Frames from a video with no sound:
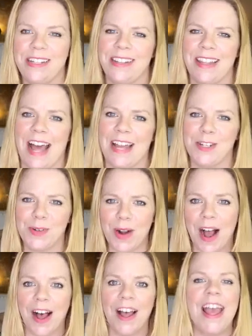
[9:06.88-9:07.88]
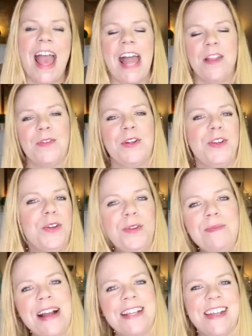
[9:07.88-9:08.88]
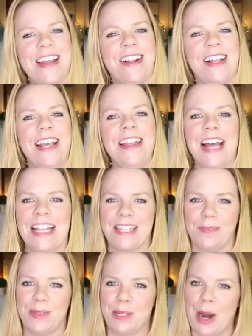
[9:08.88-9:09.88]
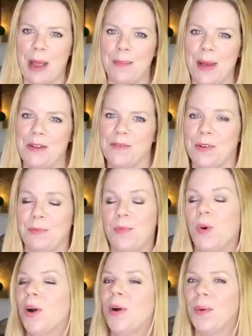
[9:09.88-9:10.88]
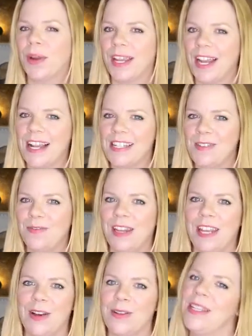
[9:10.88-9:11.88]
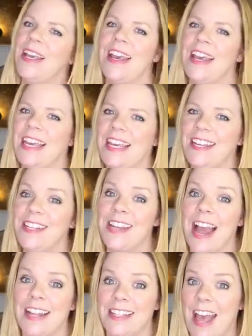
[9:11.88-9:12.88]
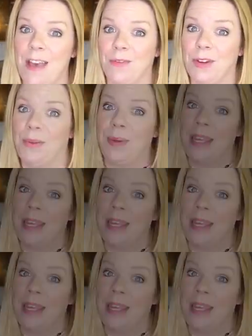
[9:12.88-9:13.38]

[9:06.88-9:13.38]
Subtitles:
into that draw. And if you're new to my channel, hit that subscribe button for more organizing videos each and every